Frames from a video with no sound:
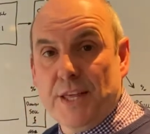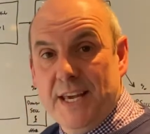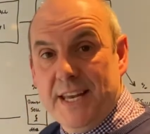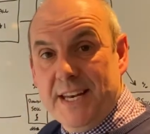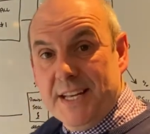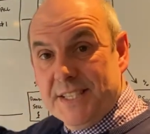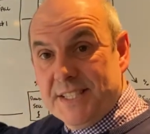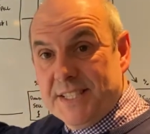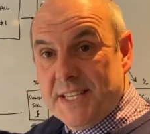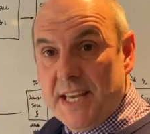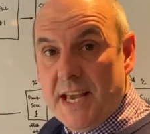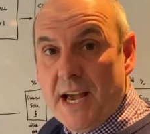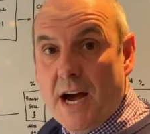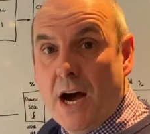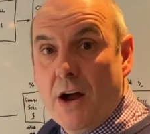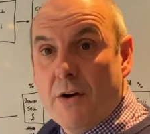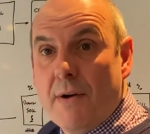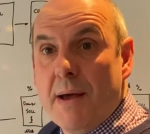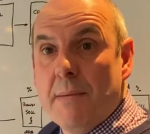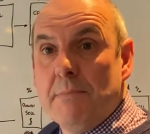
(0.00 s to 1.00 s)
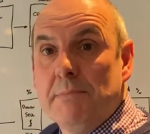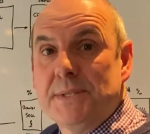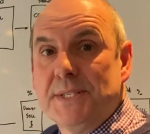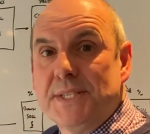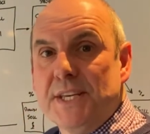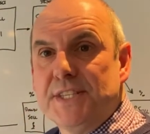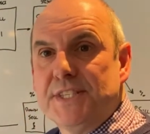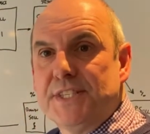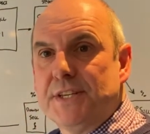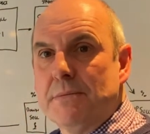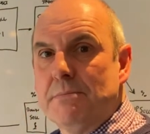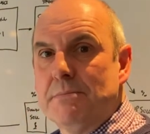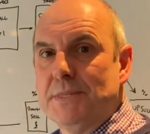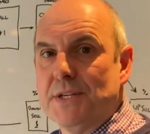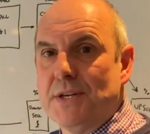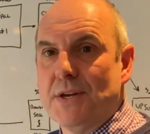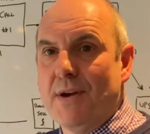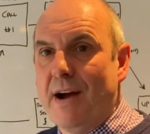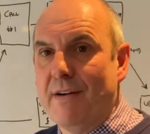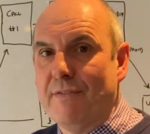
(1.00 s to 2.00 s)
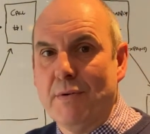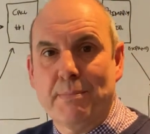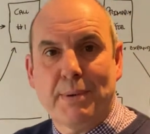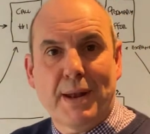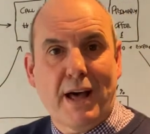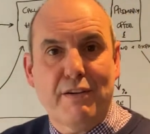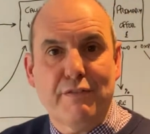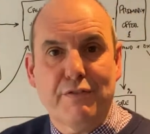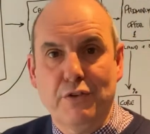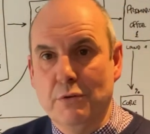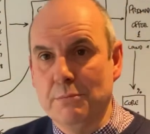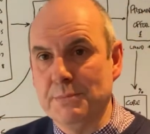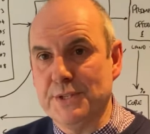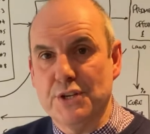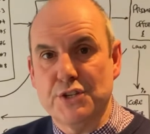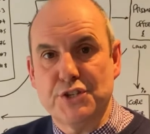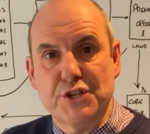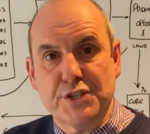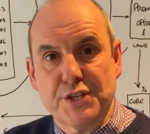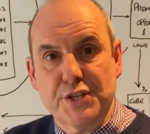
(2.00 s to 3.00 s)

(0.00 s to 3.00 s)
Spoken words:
in a CRM system? Do you have a platform such as